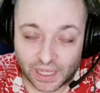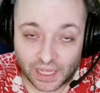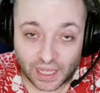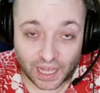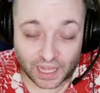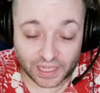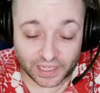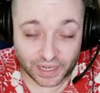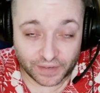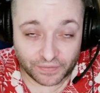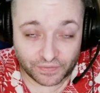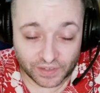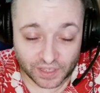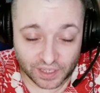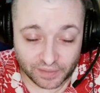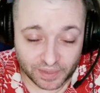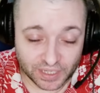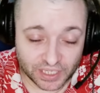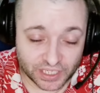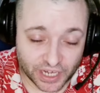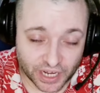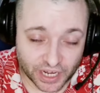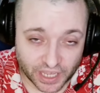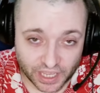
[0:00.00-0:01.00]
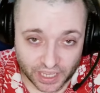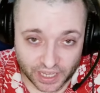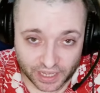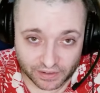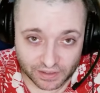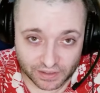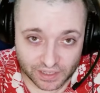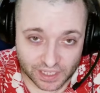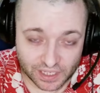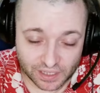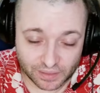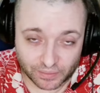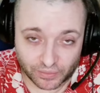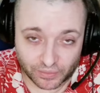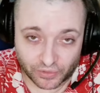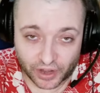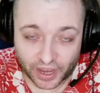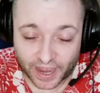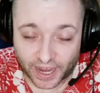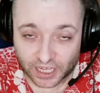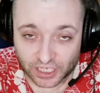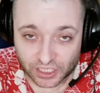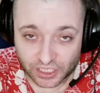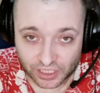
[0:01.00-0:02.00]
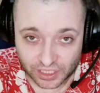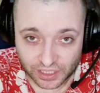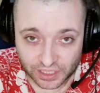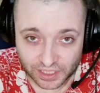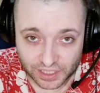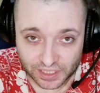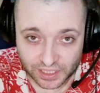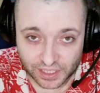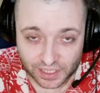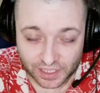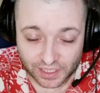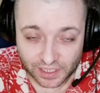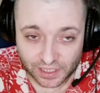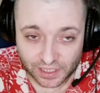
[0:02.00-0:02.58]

I'll definitely be checking out some reactions